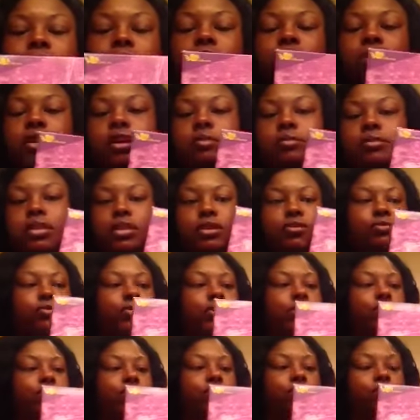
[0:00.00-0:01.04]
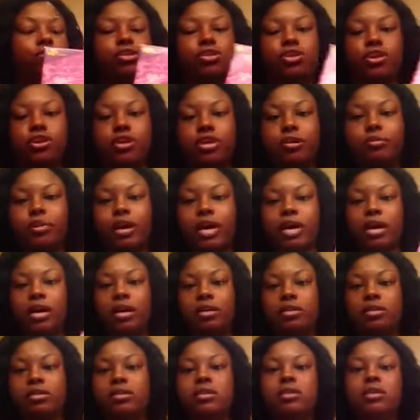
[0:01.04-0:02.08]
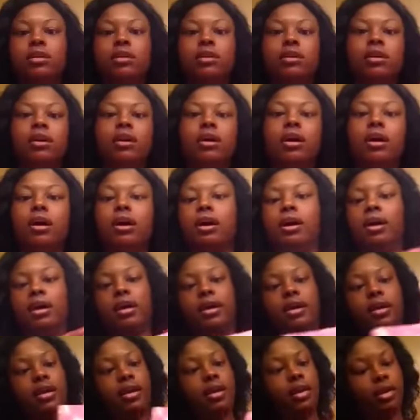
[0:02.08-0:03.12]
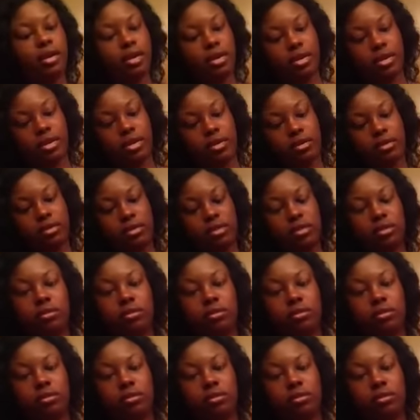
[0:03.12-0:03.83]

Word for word: So it comes in a real sturdy box. And